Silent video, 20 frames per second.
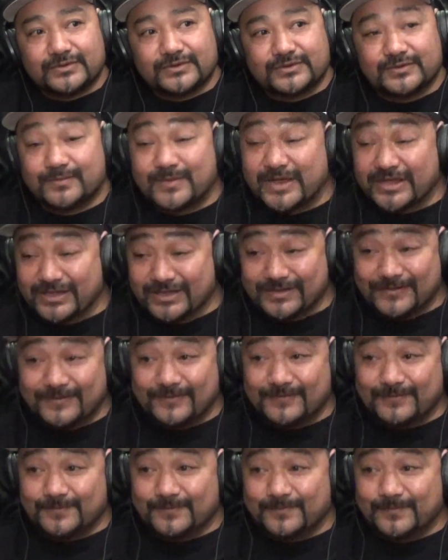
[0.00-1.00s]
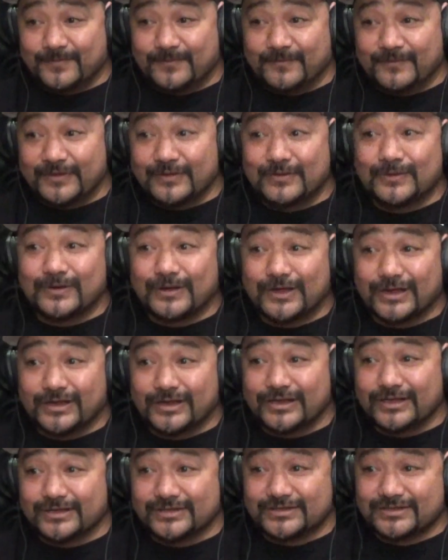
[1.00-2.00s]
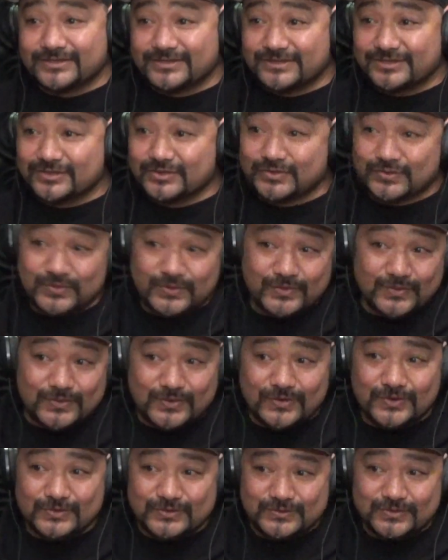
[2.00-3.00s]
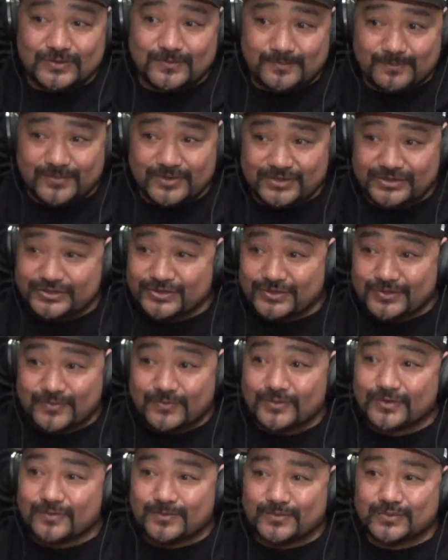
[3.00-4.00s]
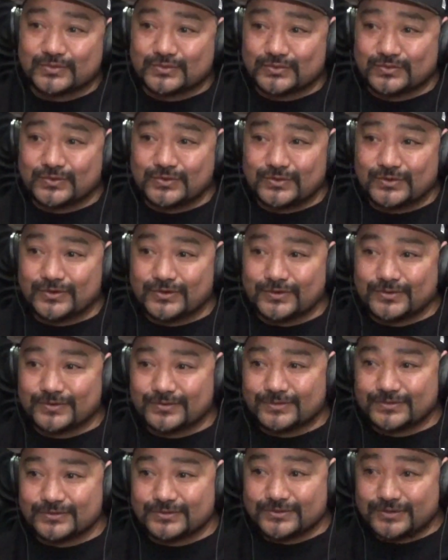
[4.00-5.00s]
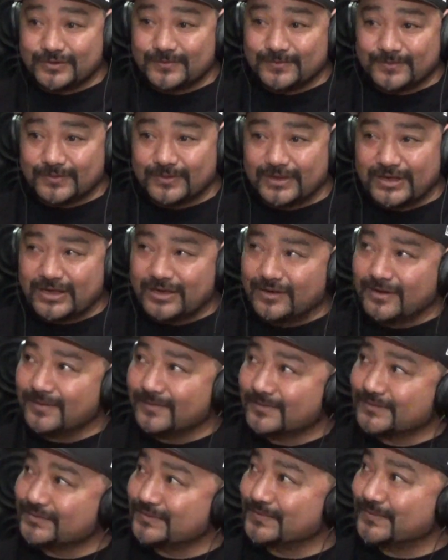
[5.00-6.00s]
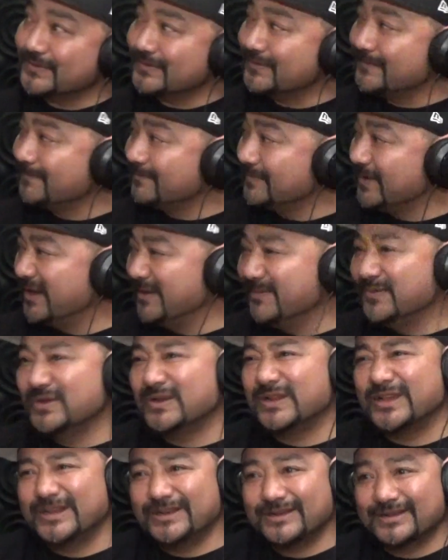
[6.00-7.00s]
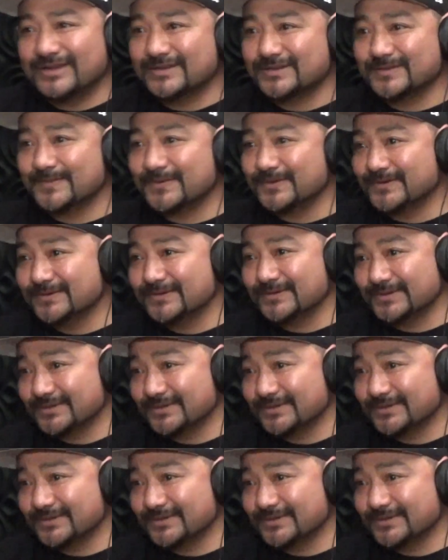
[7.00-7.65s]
To make it feel like it's soil on top, but you don't want to put soil on top. What's the word? Emulate, I suppose.